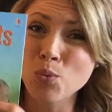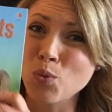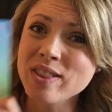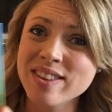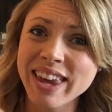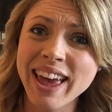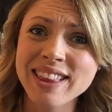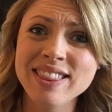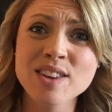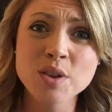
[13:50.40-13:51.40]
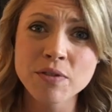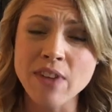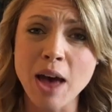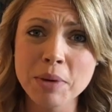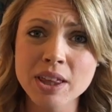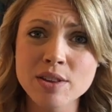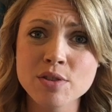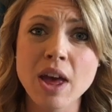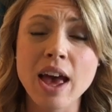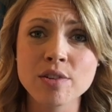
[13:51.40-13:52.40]
once again, these are
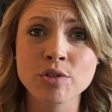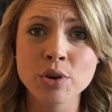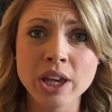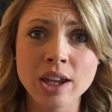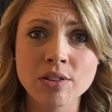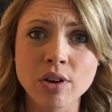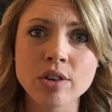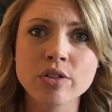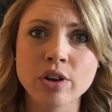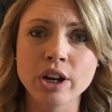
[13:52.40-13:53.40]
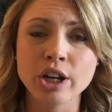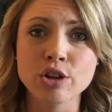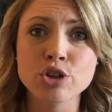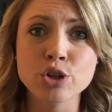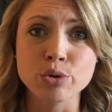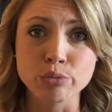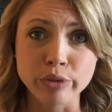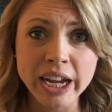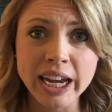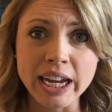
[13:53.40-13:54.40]
fabulous as your kids are starting to
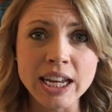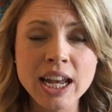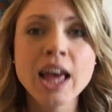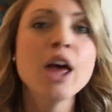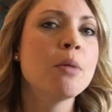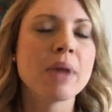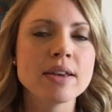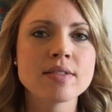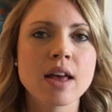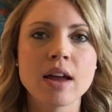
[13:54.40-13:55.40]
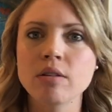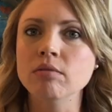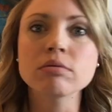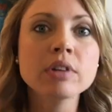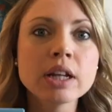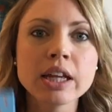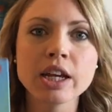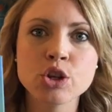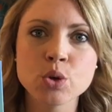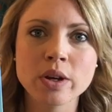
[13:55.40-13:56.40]
read. My son really
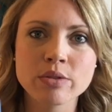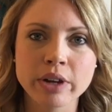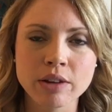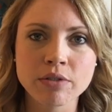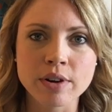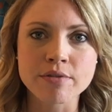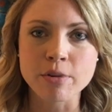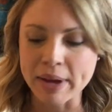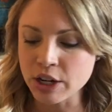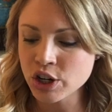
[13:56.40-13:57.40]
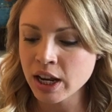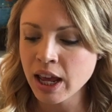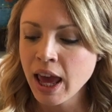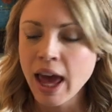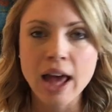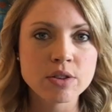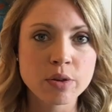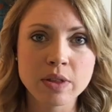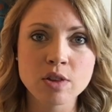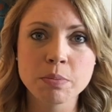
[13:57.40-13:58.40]
enjoys reading for information, and
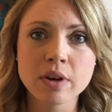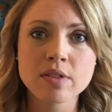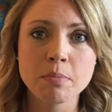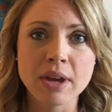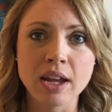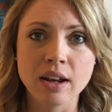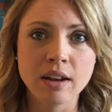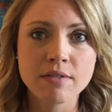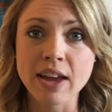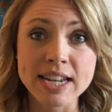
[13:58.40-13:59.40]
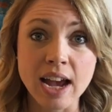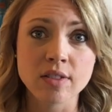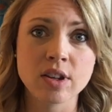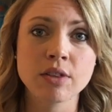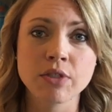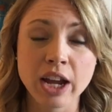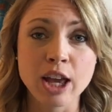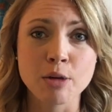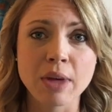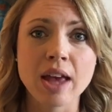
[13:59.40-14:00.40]
so these books have been fantastic for
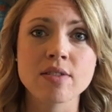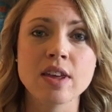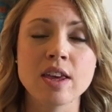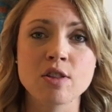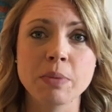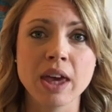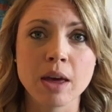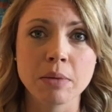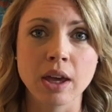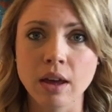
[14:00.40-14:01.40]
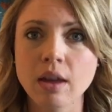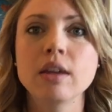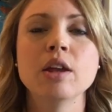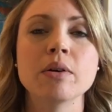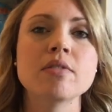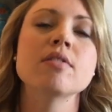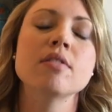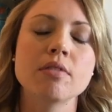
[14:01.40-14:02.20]
him as he's becoming, you know, as he's